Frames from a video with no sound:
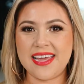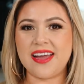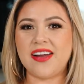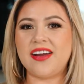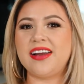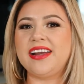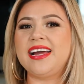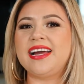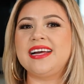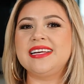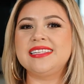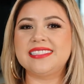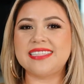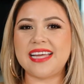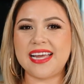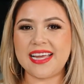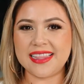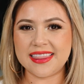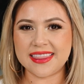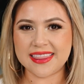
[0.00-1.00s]
Alrighty guys,
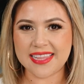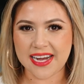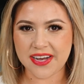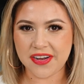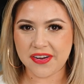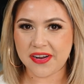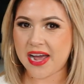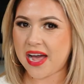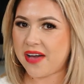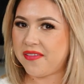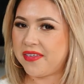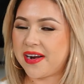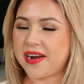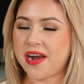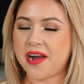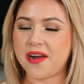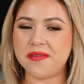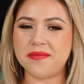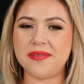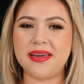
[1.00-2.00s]
and there you have it,
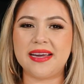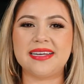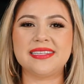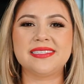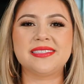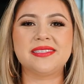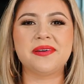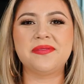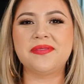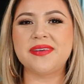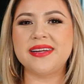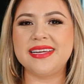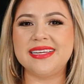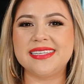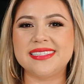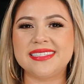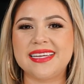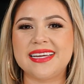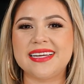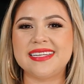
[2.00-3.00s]
how I make a super
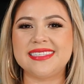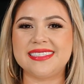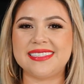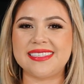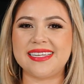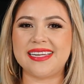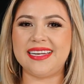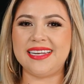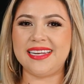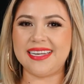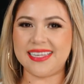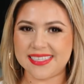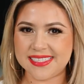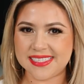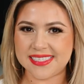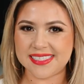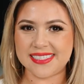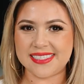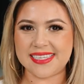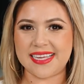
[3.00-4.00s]
easy and
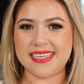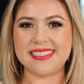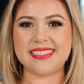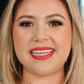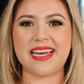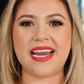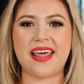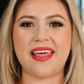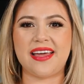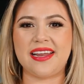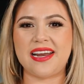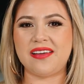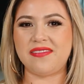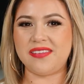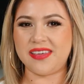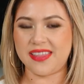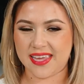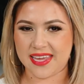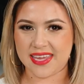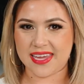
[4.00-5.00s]
delicious ensalada
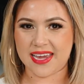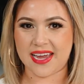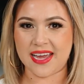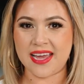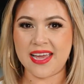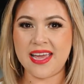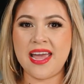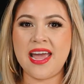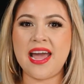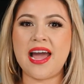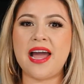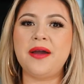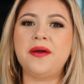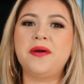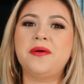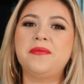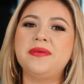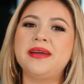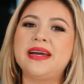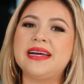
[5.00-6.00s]
navideña. I
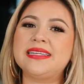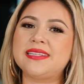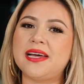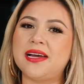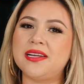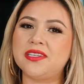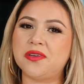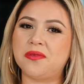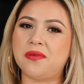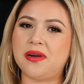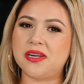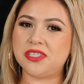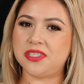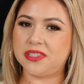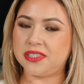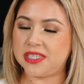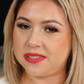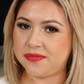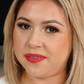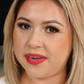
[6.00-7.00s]
hope you guys enjoyed watching
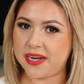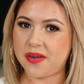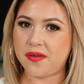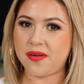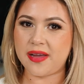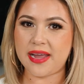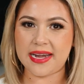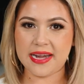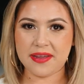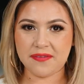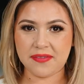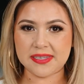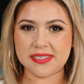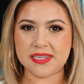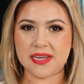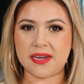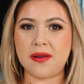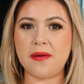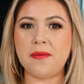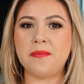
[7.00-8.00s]
this video, and if you
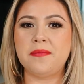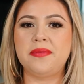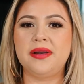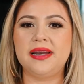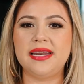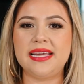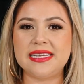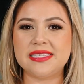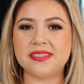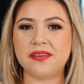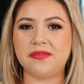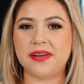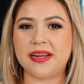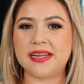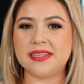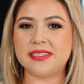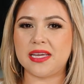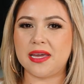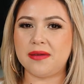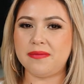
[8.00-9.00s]
did, please don't
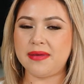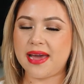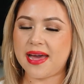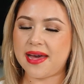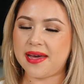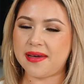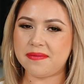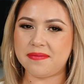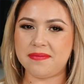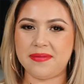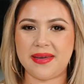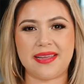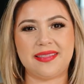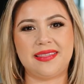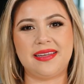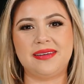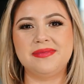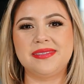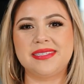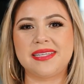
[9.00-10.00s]
forget to give me a big
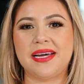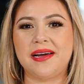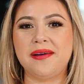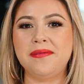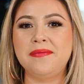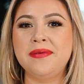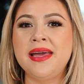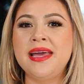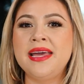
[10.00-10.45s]
thumbs up,